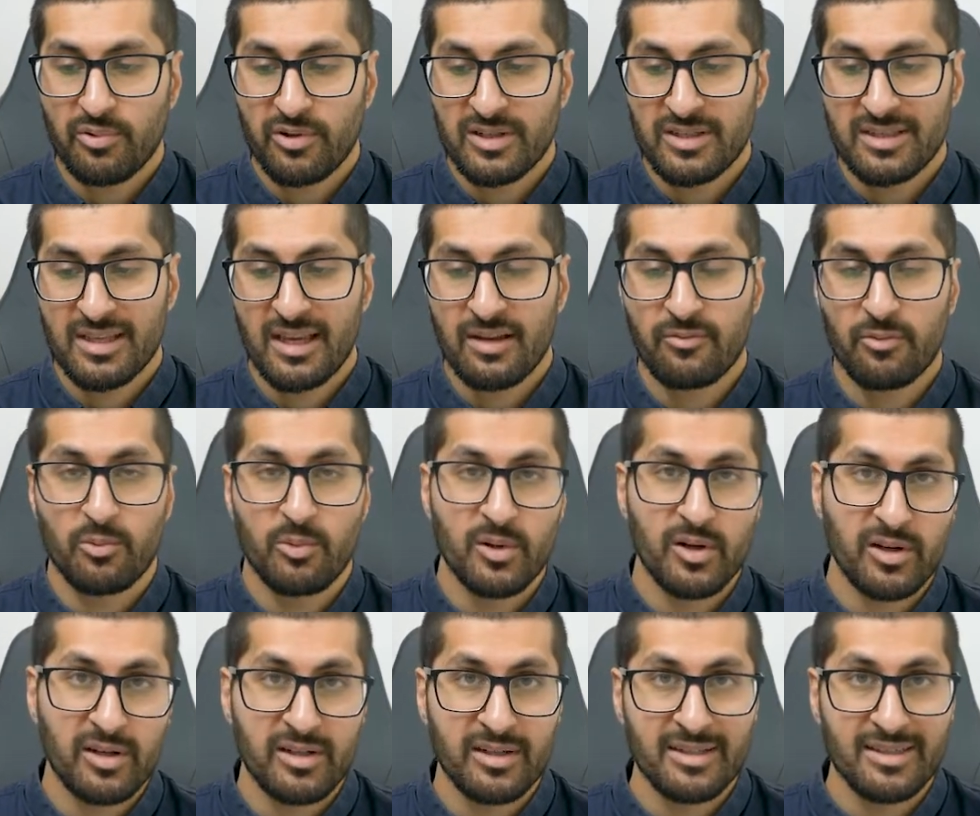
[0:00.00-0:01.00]
to press save and we're
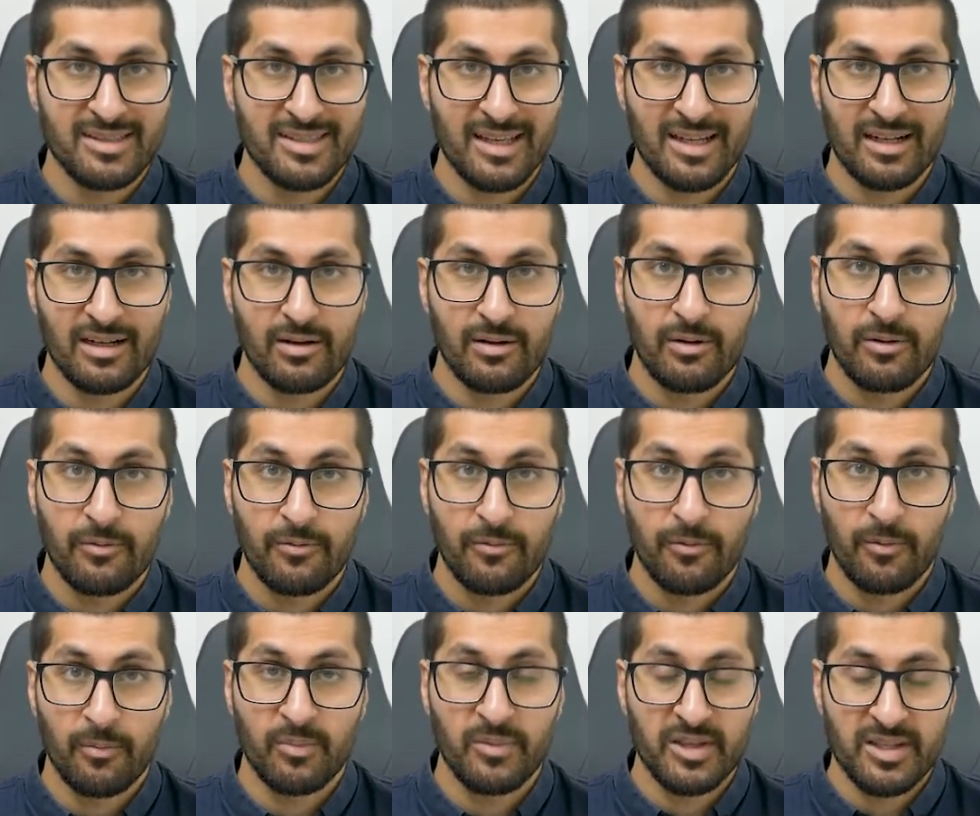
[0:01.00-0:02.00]
not going to sync
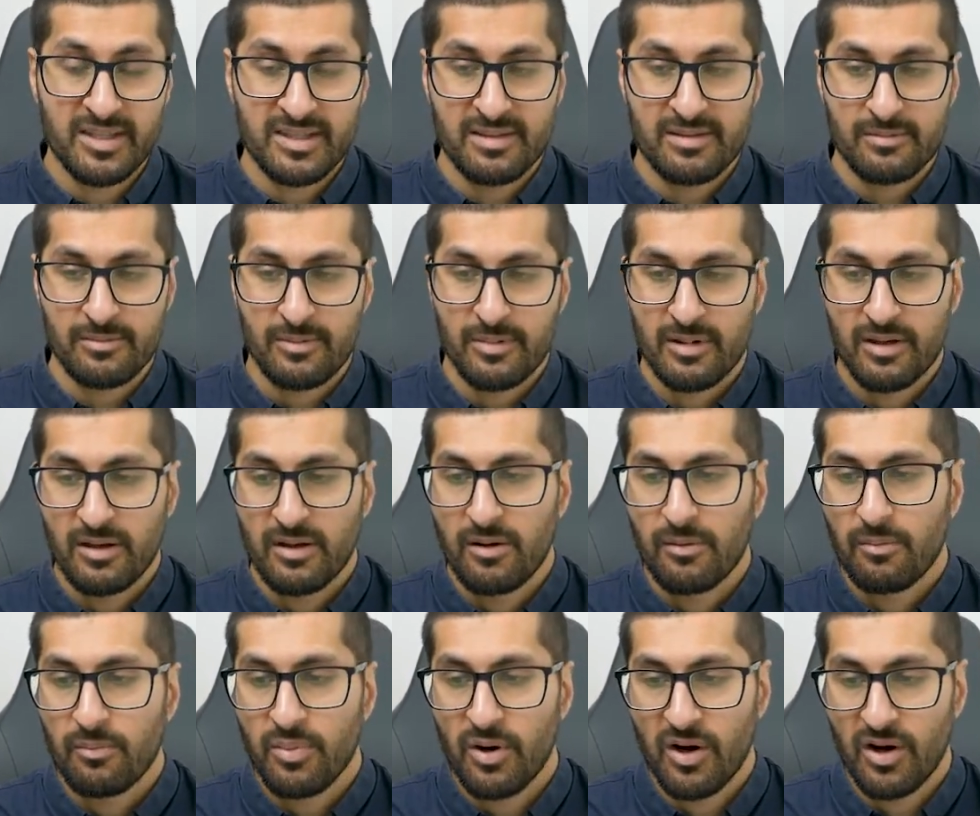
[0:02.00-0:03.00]
from this
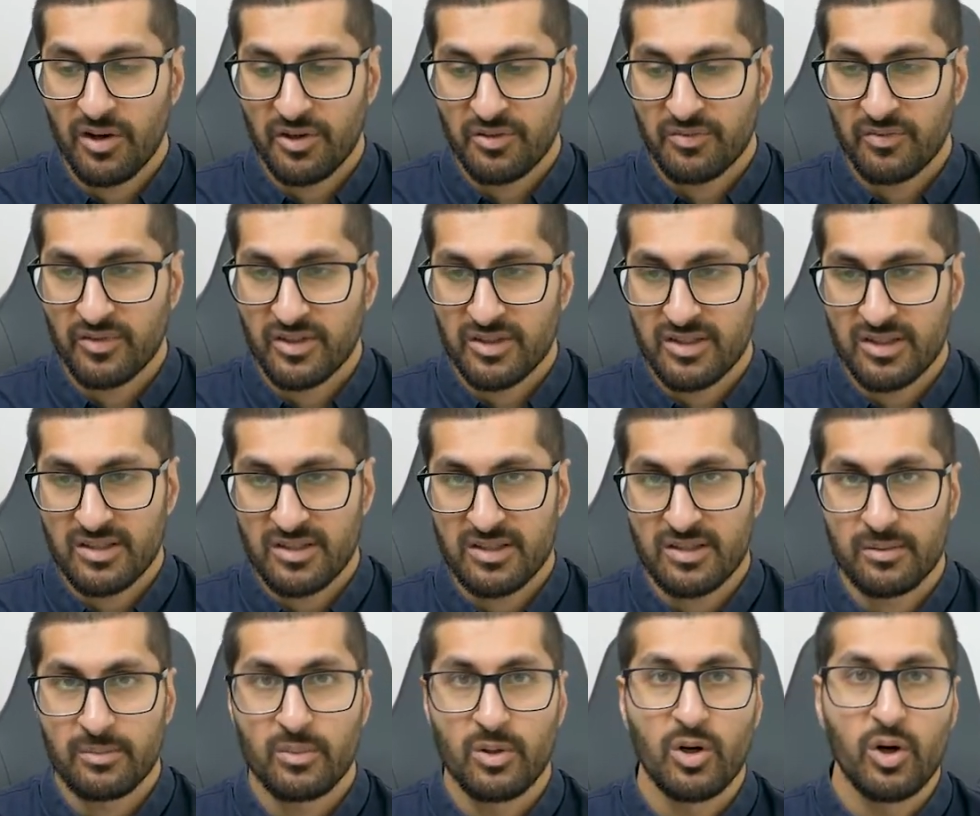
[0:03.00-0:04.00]
part of the
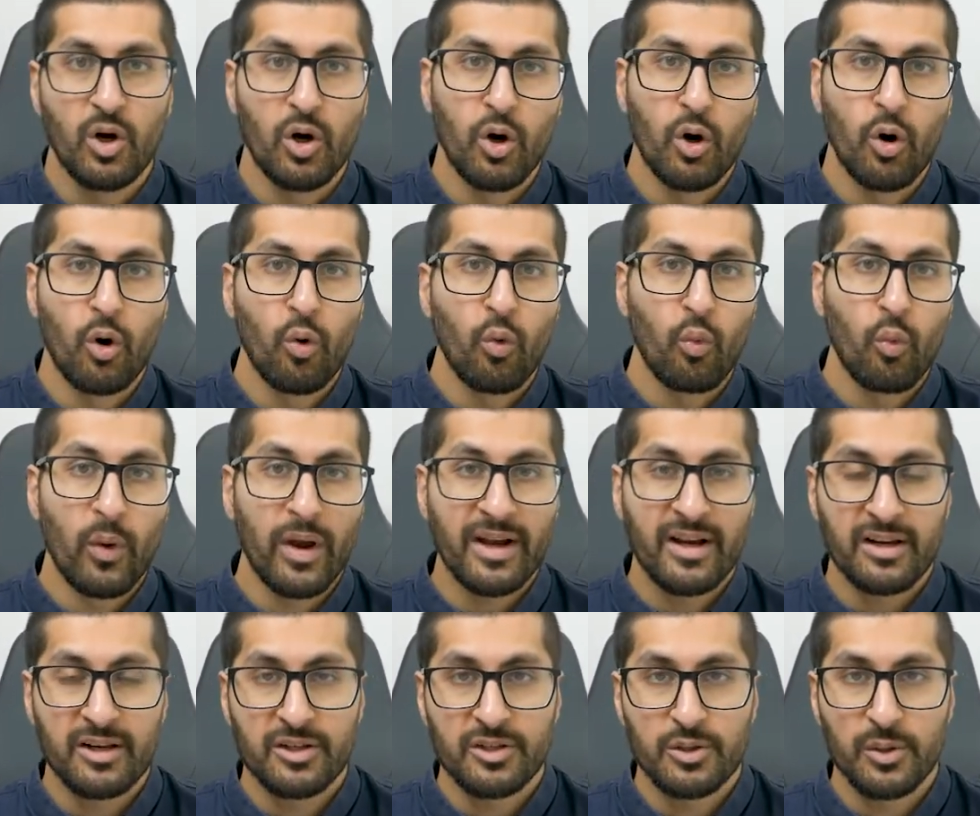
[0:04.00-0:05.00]
system.
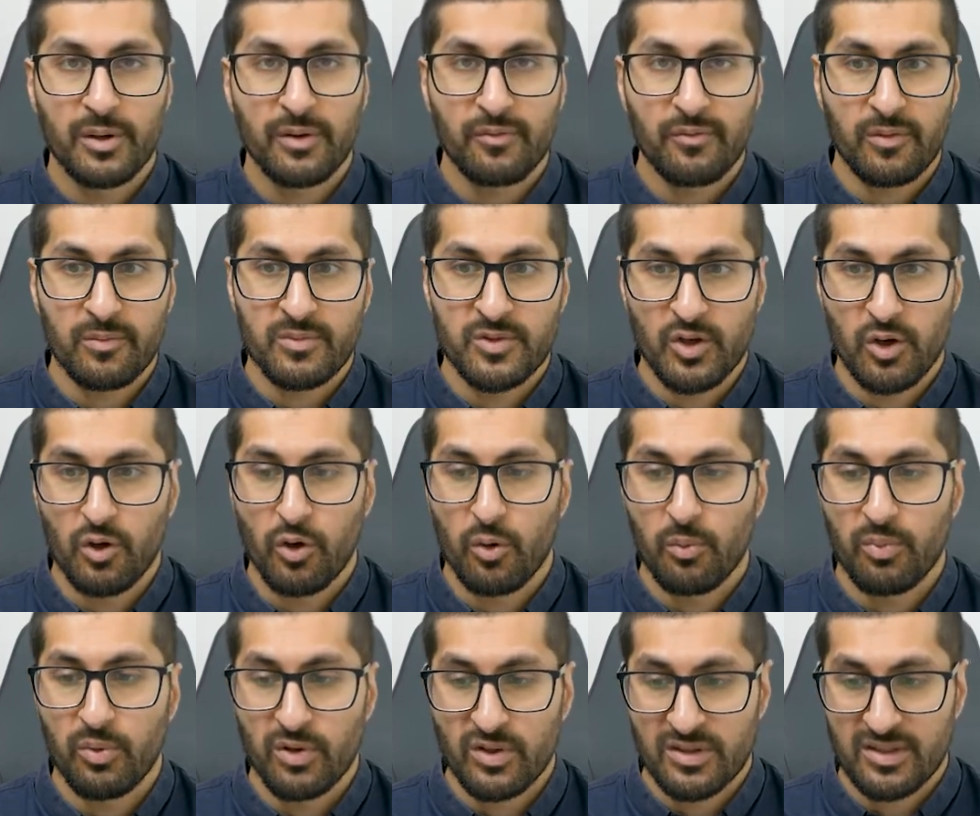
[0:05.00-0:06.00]
We're going to do it from
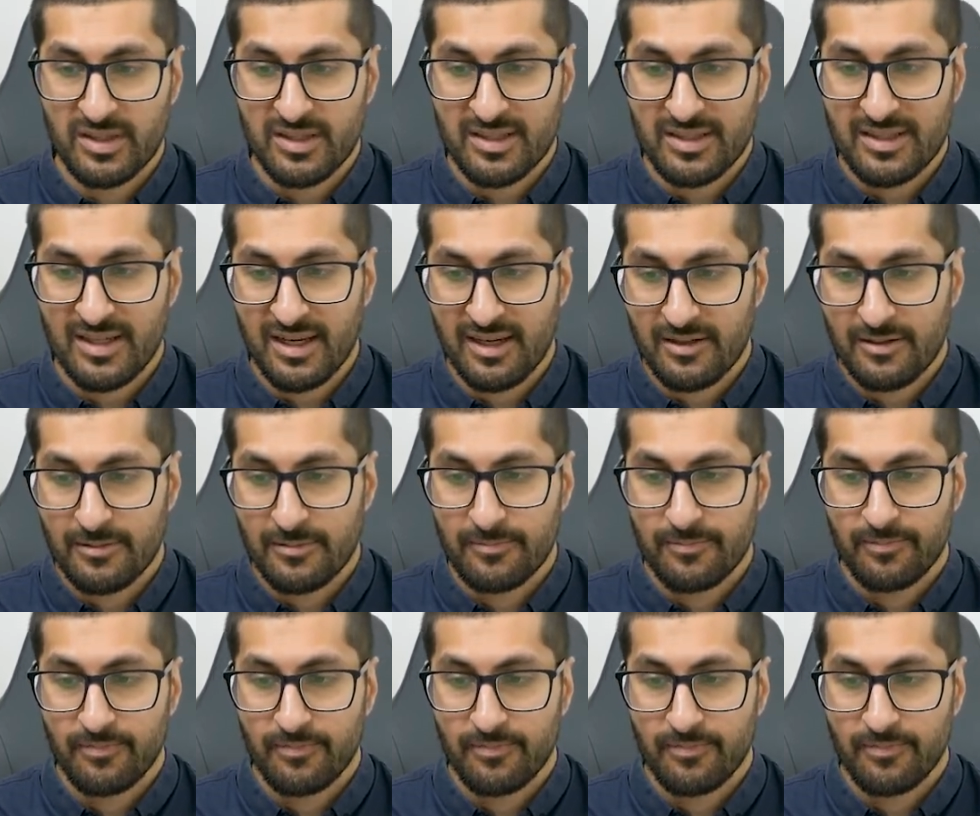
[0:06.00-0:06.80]
Zoho Books instead.